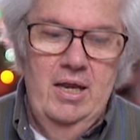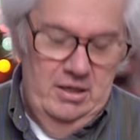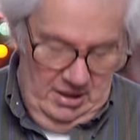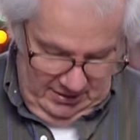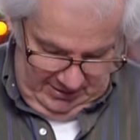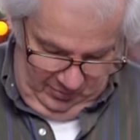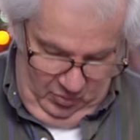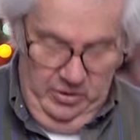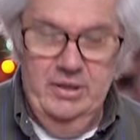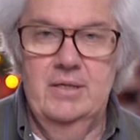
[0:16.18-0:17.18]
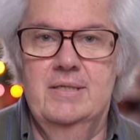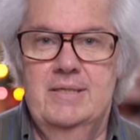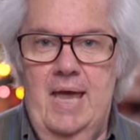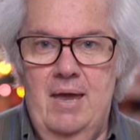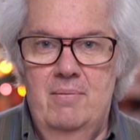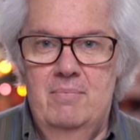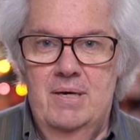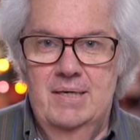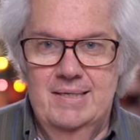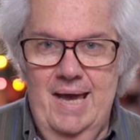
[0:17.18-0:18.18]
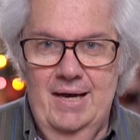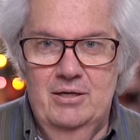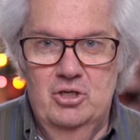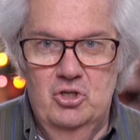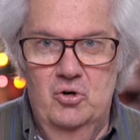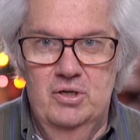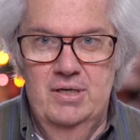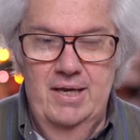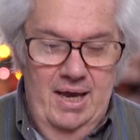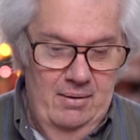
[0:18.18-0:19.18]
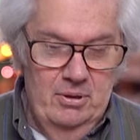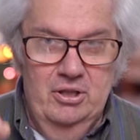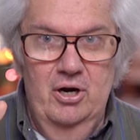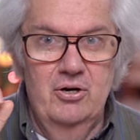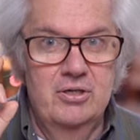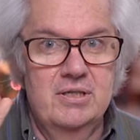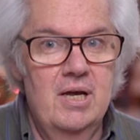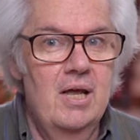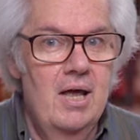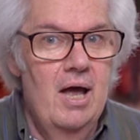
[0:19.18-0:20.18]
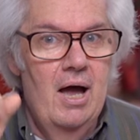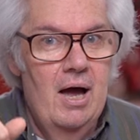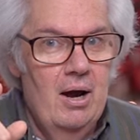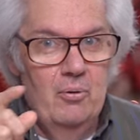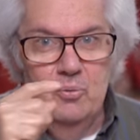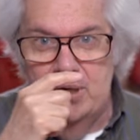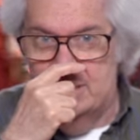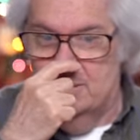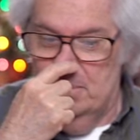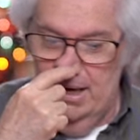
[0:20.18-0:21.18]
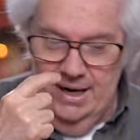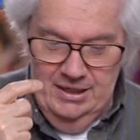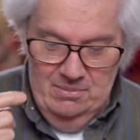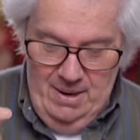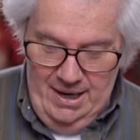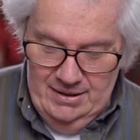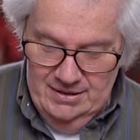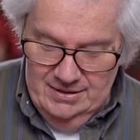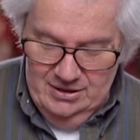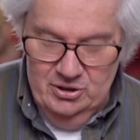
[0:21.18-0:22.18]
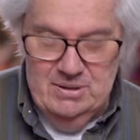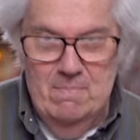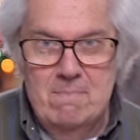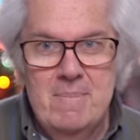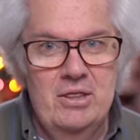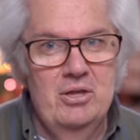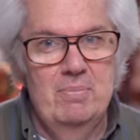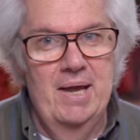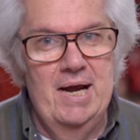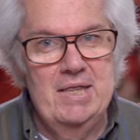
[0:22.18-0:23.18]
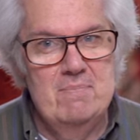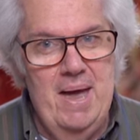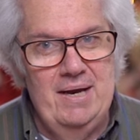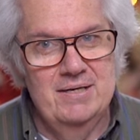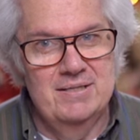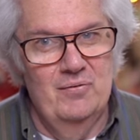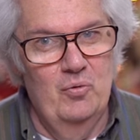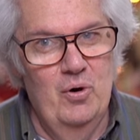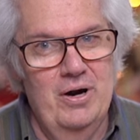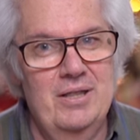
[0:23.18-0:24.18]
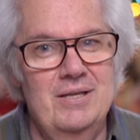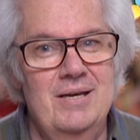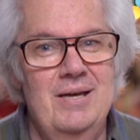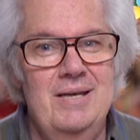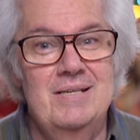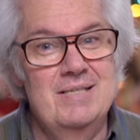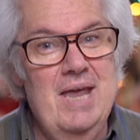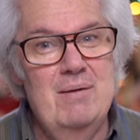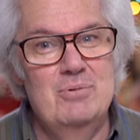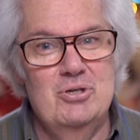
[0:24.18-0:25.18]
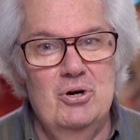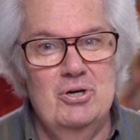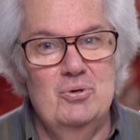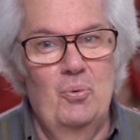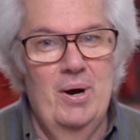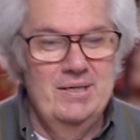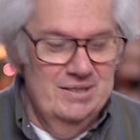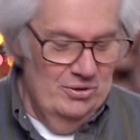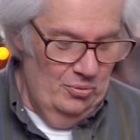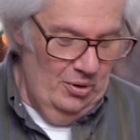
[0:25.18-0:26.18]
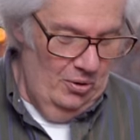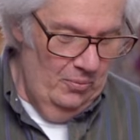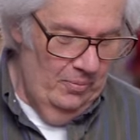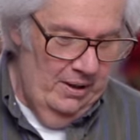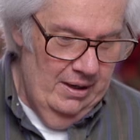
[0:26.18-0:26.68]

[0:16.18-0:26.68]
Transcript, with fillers: and yes, I'm wearing the same exact shirt today, but there's a reason behind the madness. There's a method behind the madness of wearing the same shirt twice in a row